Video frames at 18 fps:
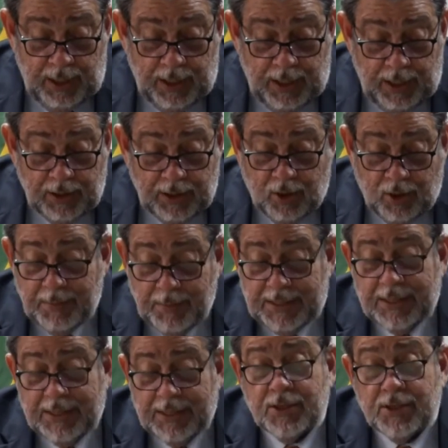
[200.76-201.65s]
The
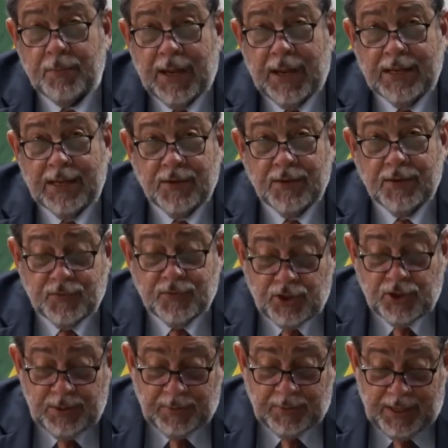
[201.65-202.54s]
unlimited supplies of
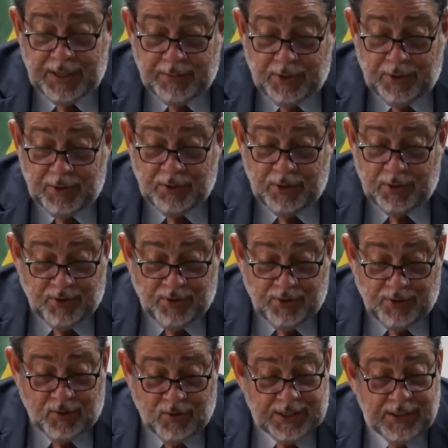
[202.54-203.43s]
cheap labor were
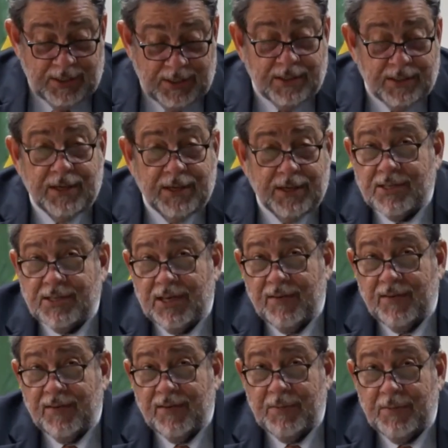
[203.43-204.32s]
grounded in the
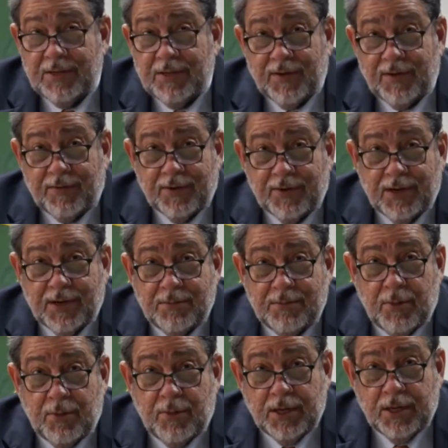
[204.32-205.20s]
enslavement of
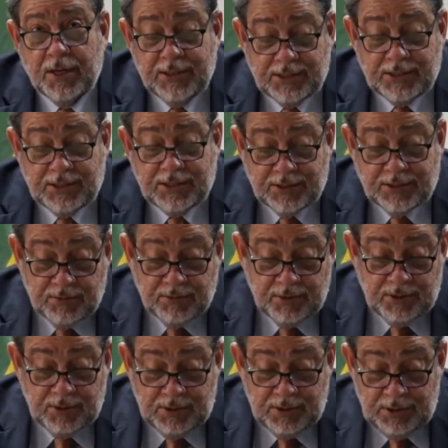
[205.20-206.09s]
African bodies,
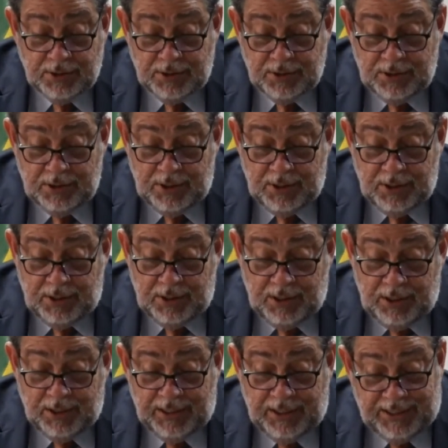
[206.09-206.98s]

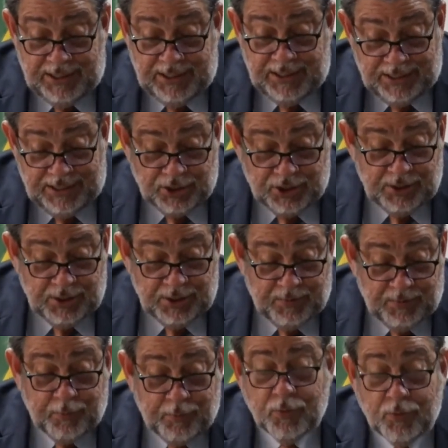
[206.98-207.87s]
the indentureship
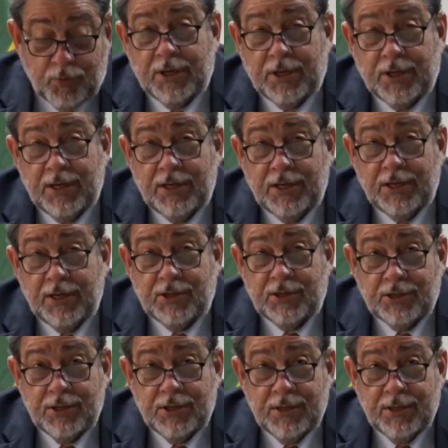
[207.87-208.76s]
of
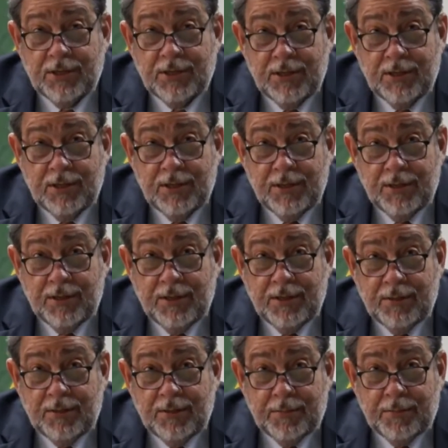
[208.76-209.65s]
Portuguese
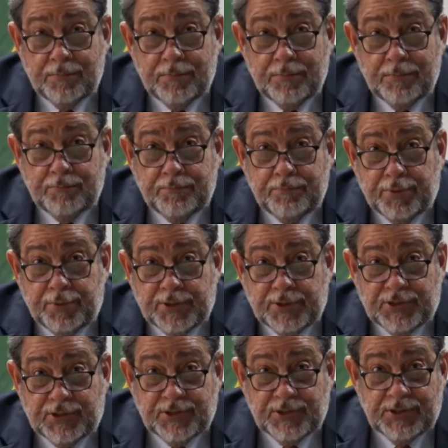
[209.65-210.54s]

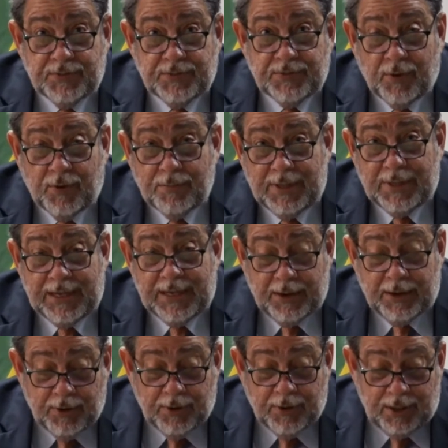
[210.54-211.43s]
persons from
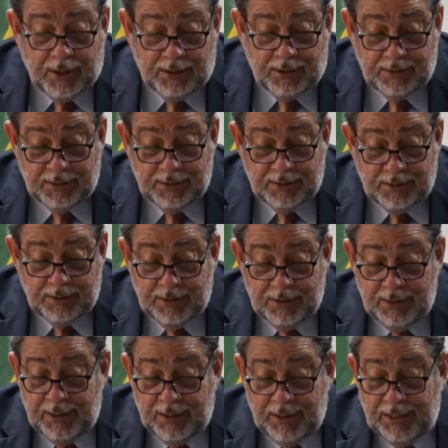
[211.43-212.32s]
Madeira,
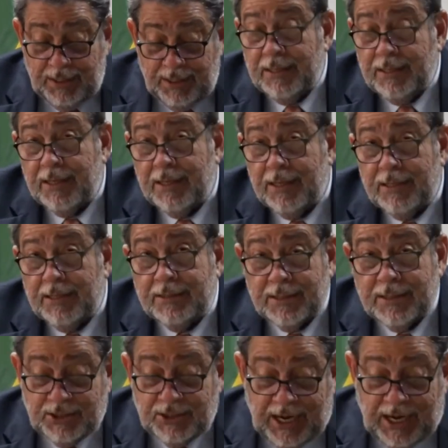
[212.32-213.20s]

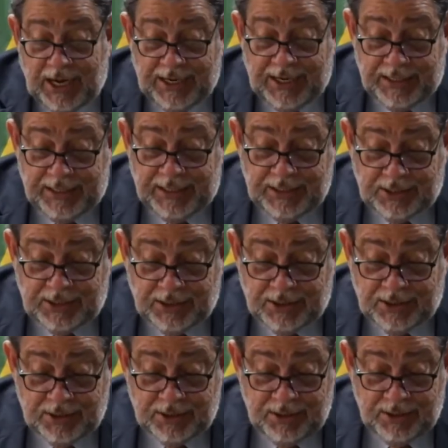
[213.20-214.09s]
Indians and
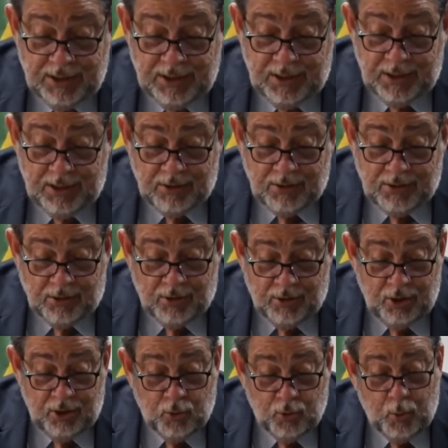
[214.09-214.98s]
Chinese,
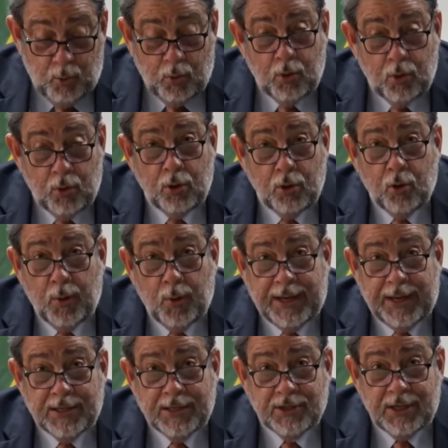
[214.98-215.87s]
or
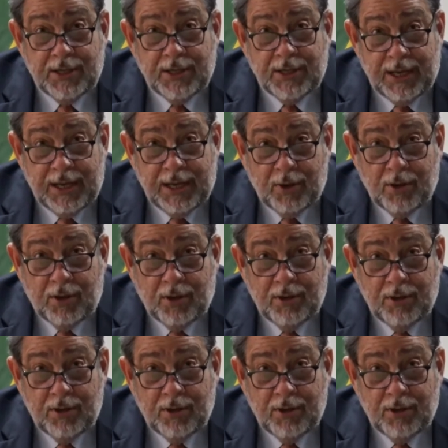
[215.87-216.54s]
low-wage labor